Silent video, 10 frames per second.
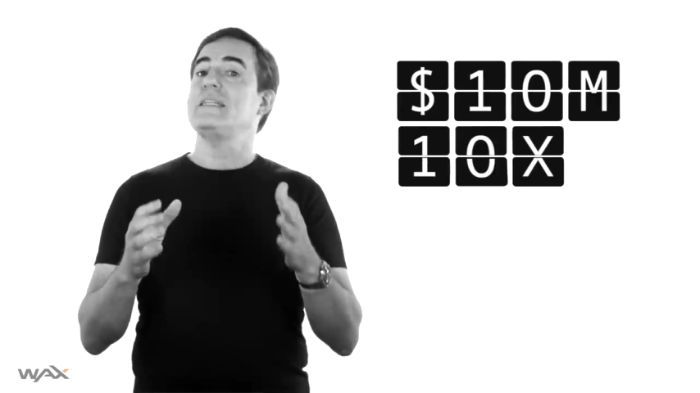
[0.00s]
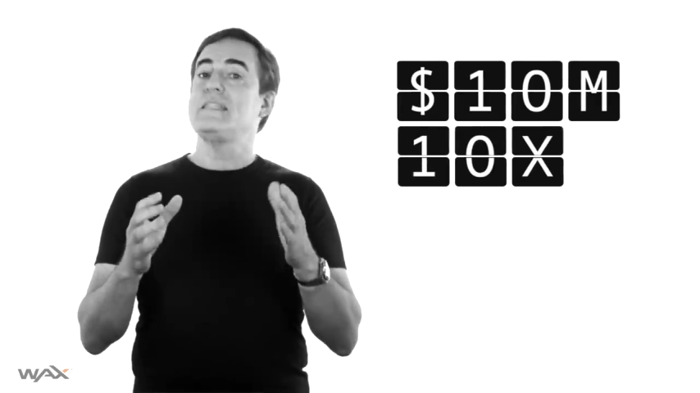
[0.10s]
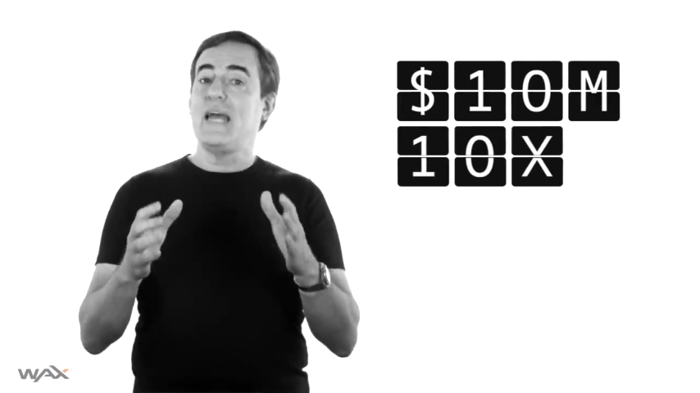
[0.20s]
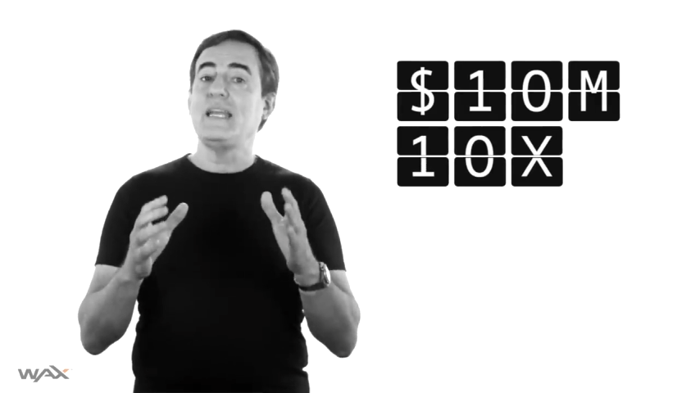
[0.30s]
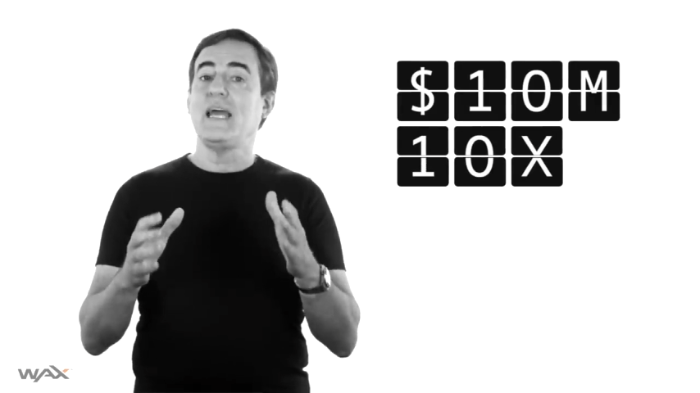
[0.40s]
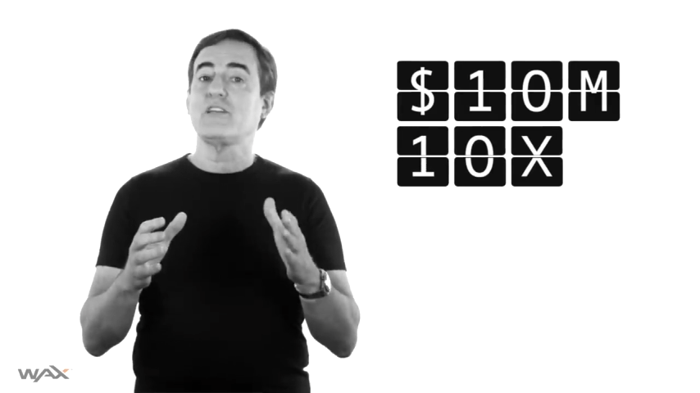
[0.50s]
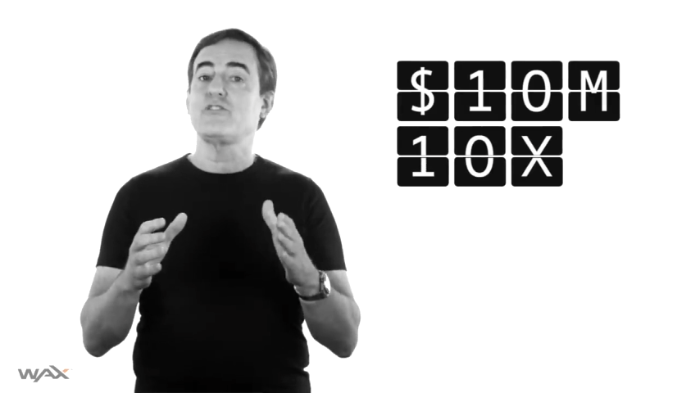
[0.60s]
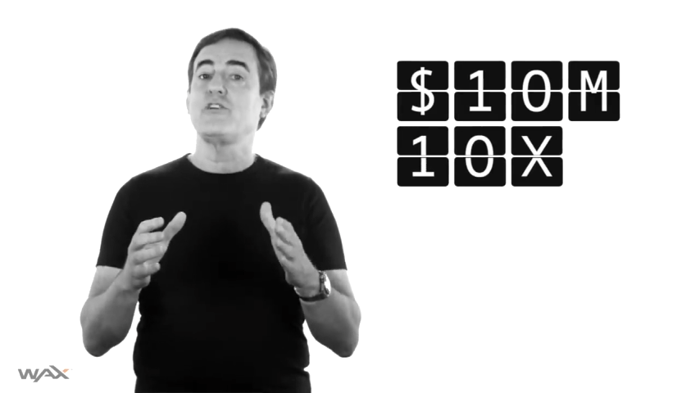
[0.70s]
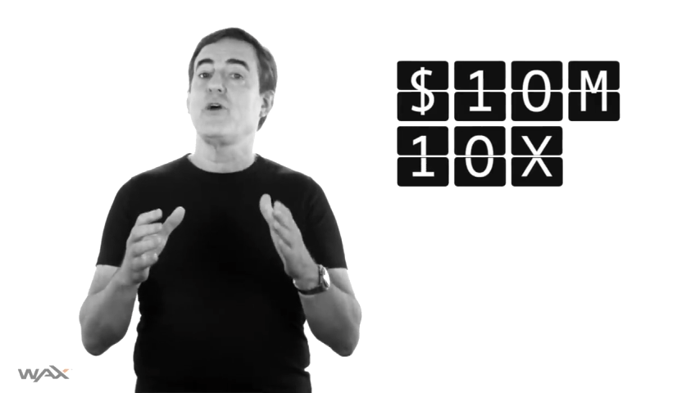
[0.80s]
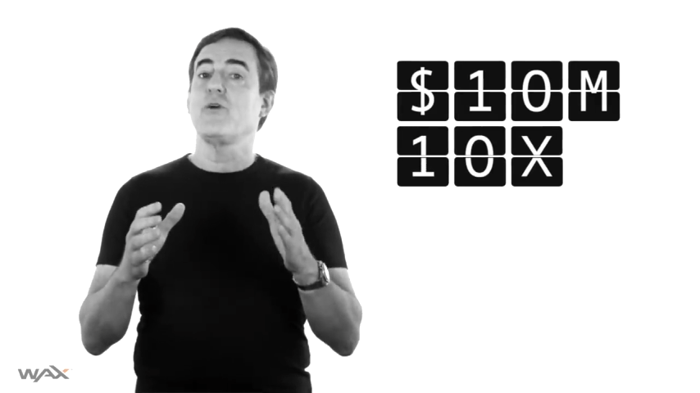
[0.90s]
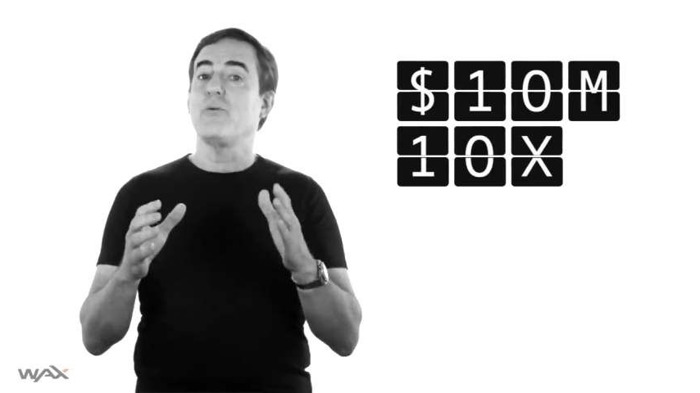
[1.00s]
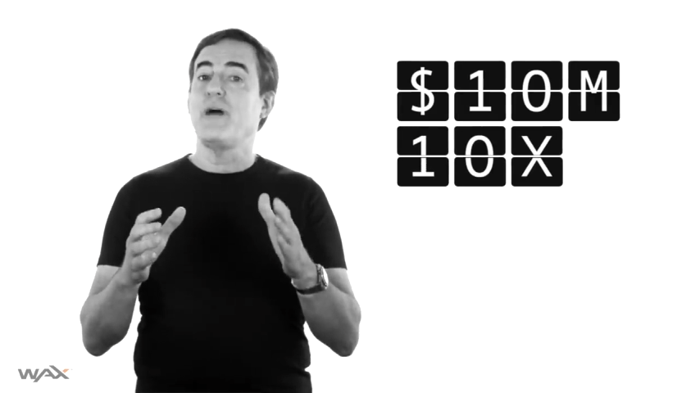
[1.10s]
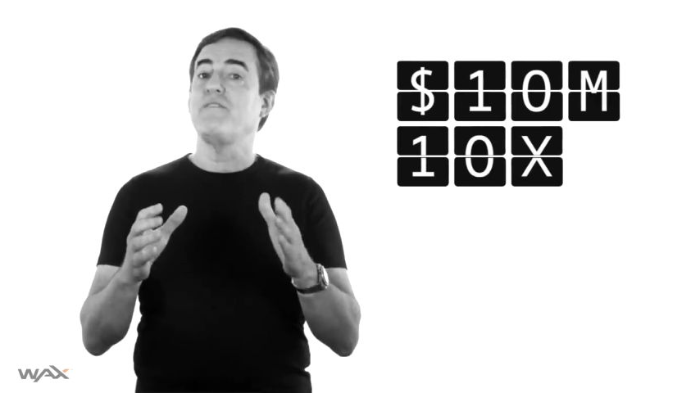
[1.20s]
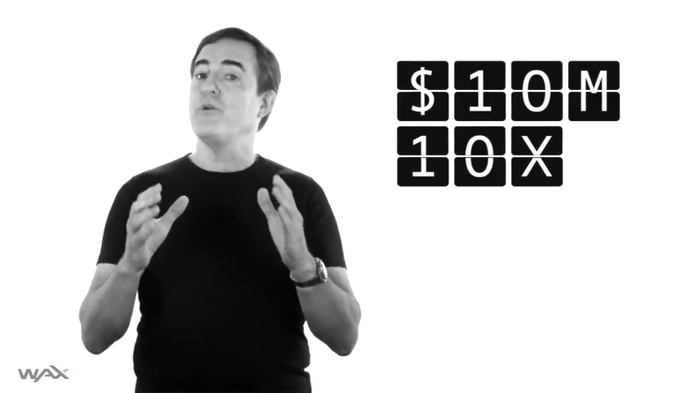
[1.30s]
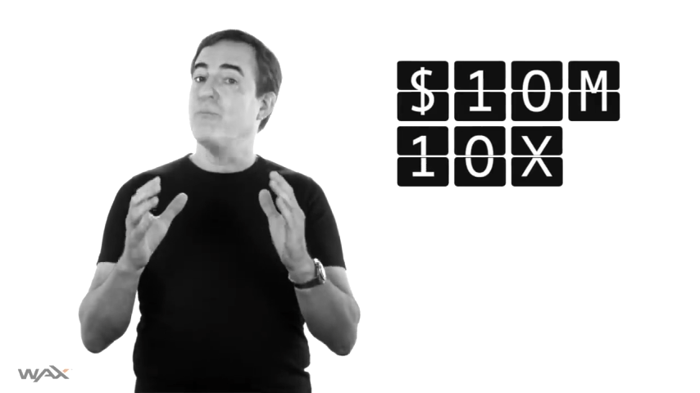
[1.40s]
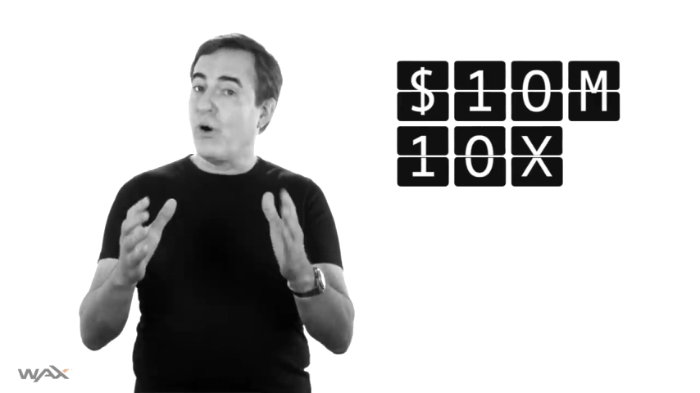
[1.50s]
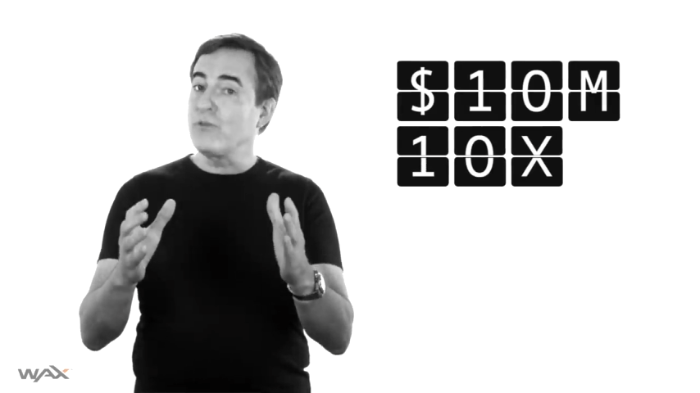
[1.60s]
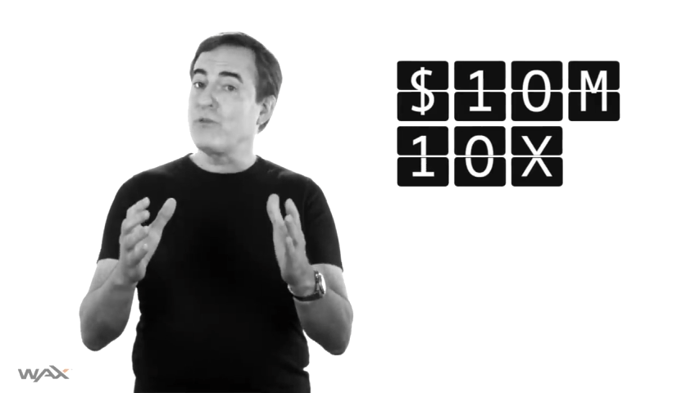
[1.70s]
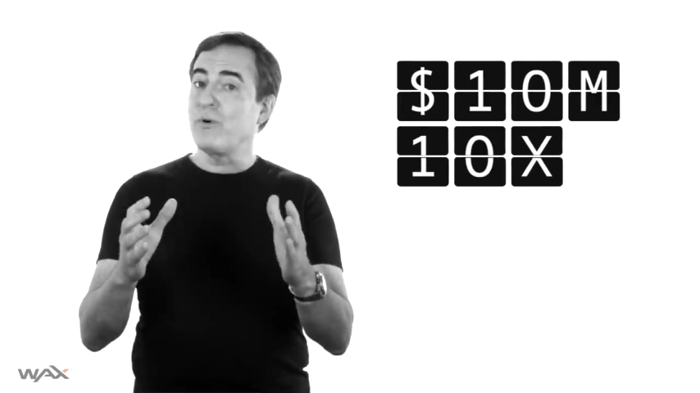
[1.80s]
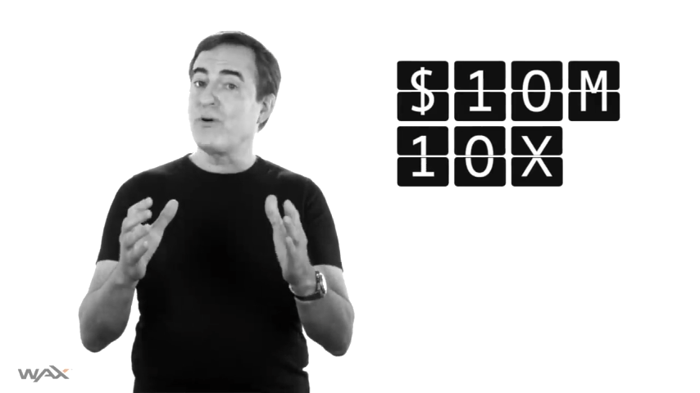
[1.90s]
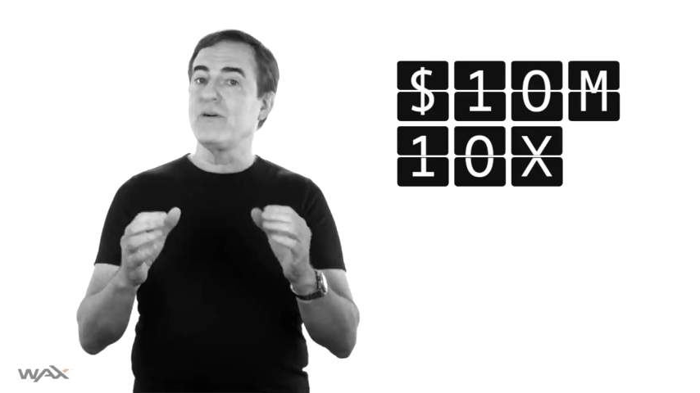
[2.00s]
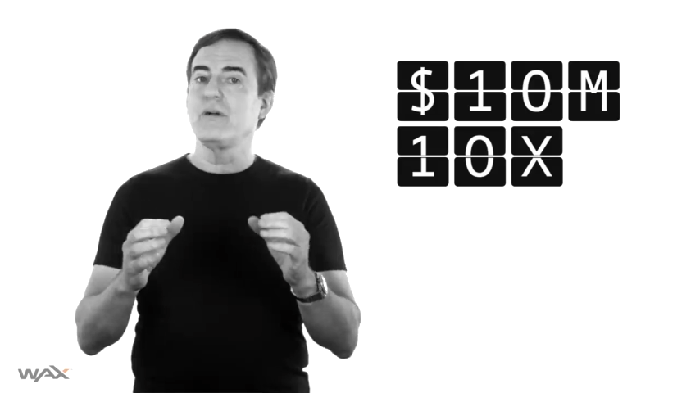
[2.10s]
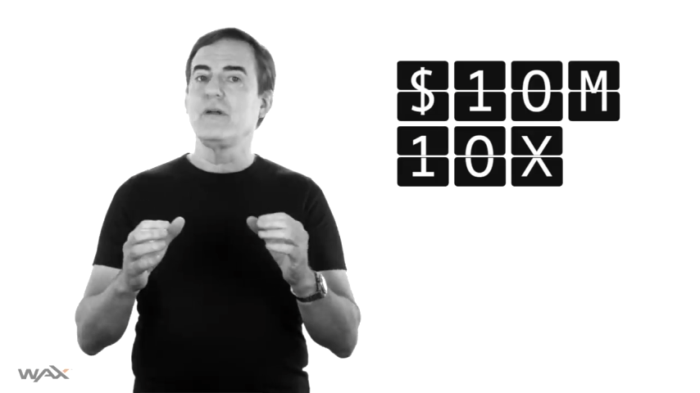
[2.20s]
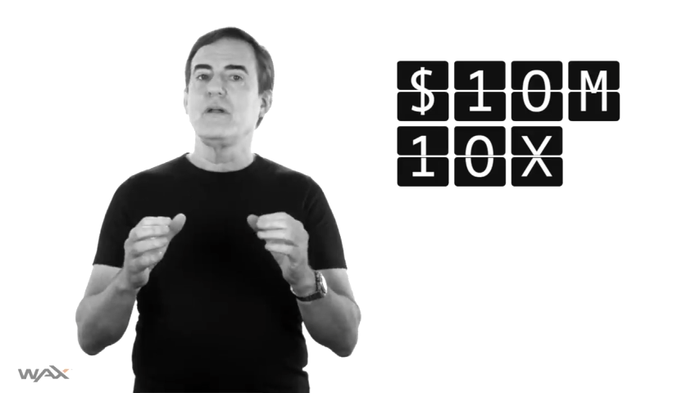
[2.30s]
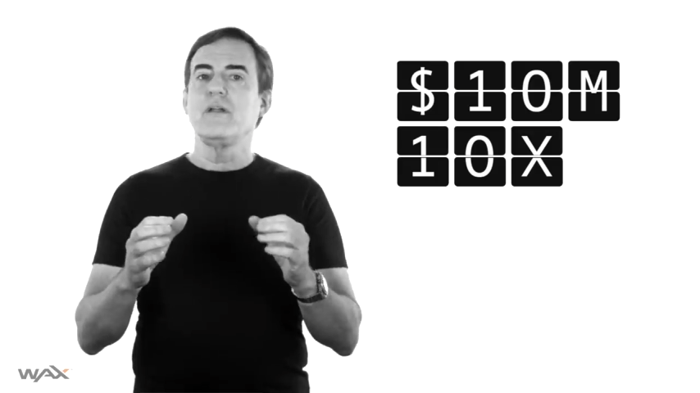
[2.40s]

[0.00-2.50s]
10x revenue multiple,